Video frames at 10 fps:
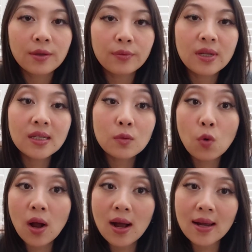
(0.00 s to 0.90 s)
The reason
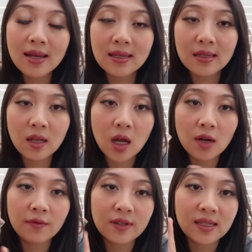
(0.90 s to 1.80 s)
why it's
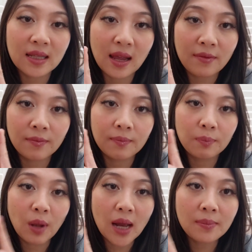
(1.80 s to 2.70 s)
not of a slave
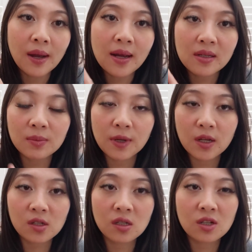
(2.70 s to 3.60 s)
blind buy is
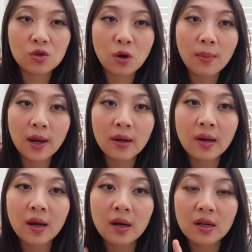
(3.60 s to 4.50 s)
because the strawberry
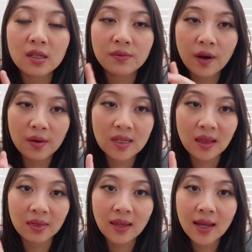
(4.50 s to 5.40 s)
here is very
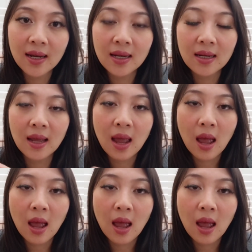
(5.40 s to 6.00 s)
synthetic.